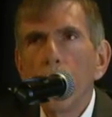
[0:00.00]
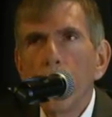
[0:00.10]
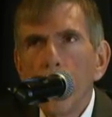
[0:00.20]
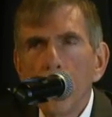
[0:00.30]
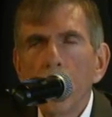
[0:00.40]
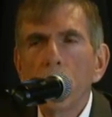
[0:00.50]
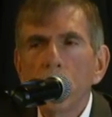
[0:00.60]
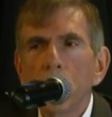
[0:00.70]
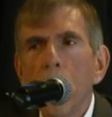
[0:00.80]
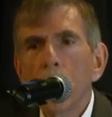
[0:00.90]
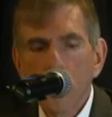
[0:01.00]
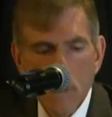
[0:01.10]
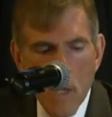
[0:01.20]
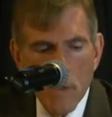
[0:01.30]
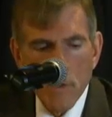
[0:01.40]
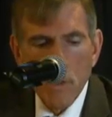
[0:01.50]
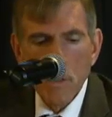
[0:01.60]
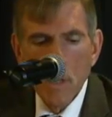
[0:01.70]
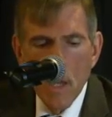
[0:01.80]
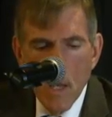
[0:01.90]
people of this
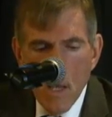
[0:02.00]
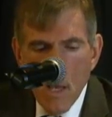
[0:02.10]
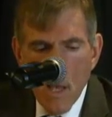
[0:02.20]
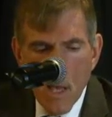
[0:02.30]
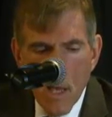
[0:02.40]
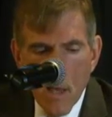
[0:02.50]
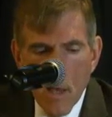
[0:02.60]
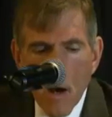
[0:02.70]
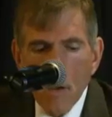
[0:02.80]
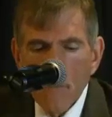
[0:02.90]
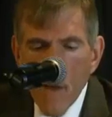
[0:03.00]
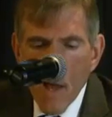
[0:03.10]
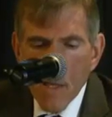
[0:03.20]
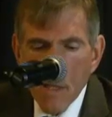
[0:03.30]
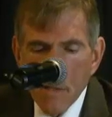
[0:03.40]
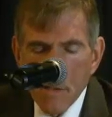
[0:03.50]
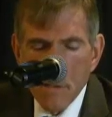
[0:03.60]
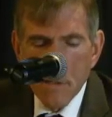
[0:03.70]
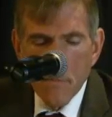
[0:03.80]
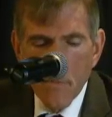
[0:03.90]
population are
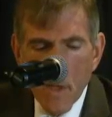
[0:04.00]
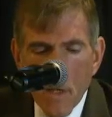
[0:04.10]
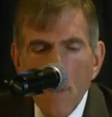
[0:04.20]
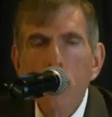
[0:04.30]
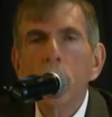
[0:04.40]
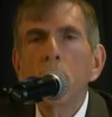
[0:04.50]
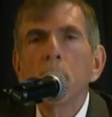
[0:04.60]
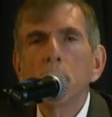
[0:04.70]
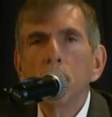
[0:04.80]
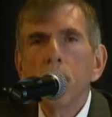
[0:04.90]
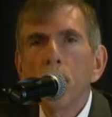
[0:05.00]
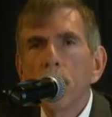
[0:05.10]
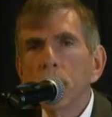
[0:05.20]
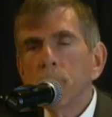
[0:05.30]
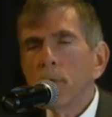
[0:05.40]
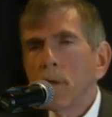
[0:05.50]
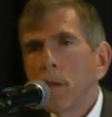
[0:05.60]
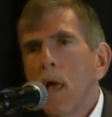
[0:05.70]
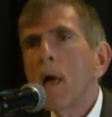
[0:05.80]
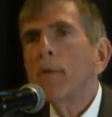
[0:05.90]
violent and unpredictable. There's been a
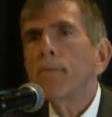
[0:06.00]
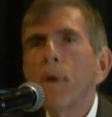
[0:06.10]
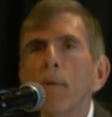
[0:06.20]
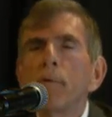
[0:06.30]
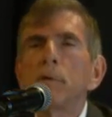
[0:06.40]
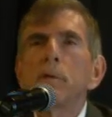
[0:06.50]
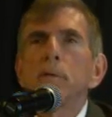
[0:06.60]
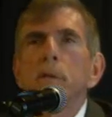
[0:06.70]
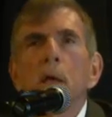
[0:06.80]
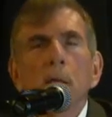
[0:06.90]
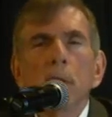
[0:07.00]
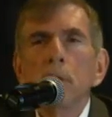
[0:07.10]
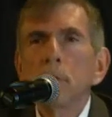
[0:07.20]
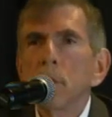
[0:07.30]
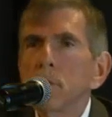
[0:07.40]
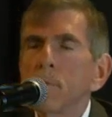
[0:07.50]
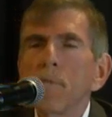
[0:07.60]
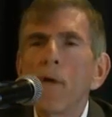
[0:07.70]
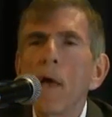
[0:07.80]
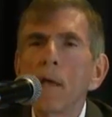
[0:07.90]
lot of references lately since
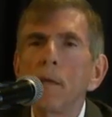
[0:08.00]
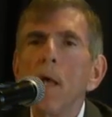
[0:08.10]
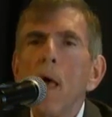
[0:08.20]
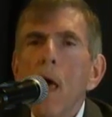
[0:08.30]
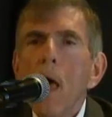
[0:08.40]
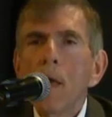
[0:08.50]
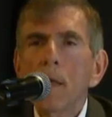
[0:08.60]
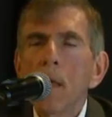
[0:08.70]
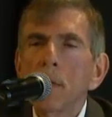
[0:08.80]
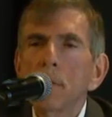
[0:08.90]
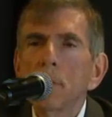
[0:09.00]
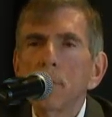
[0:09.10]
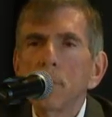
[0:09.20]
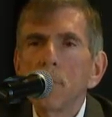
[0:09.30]
we've had, I guess,